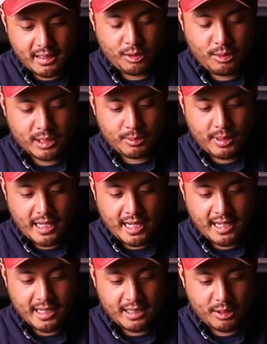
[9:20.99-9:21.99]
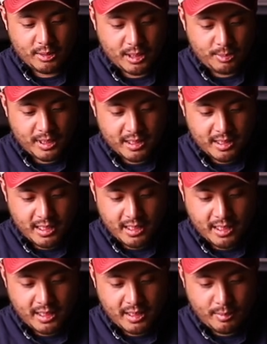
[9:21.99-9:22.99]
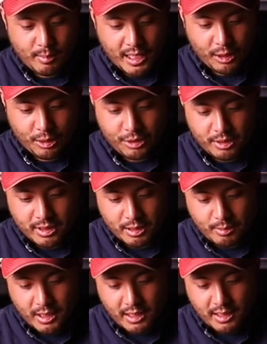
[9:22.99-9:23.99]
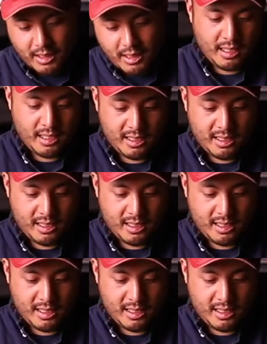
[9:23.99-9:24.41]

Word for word: USB-A to USB-C, micro USB,